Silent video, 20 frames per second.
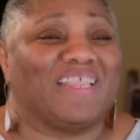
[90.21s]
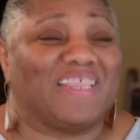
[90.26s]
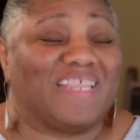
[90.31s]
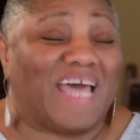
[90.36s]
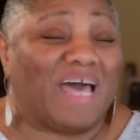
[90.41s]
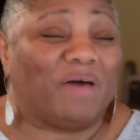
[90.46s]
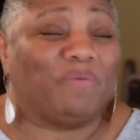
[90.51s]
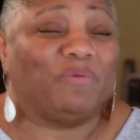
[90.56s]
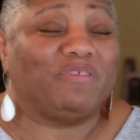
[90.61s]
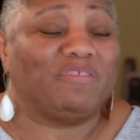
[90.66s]

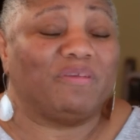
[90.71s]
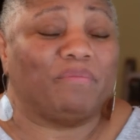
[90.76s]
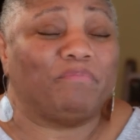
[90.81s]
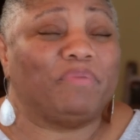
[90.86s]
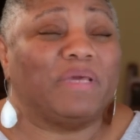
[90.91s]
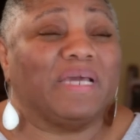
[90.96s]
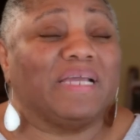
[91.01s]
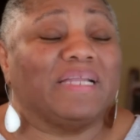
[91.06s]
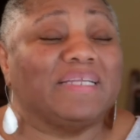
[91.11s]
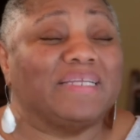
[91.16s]
that was a
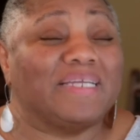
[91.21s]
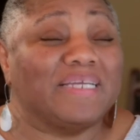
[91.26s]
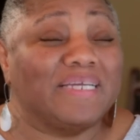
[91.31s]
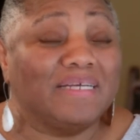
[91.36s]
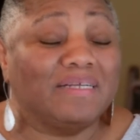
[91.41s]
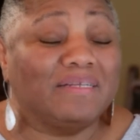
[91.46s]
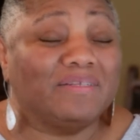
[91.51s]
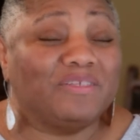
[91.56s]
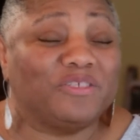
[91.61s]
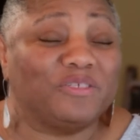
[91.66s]
big
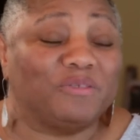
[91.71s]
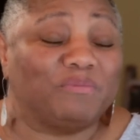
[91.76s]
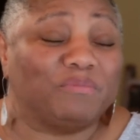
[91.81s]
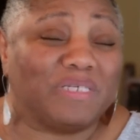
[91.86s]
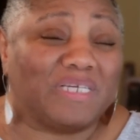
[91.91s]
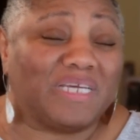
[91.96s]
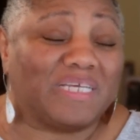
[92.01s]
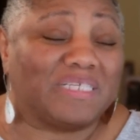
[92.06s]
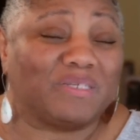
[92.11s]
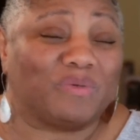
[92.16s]
deal to
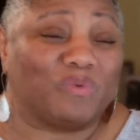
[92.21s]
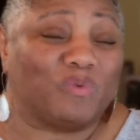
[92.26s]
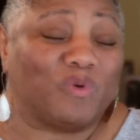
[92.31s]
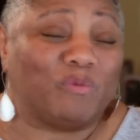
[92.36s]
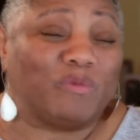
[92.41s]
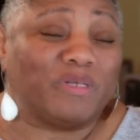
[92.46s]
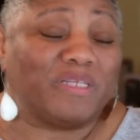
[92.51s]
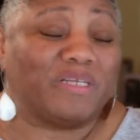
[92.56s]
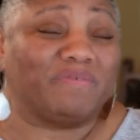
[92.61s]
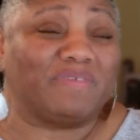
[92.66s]
me as a woman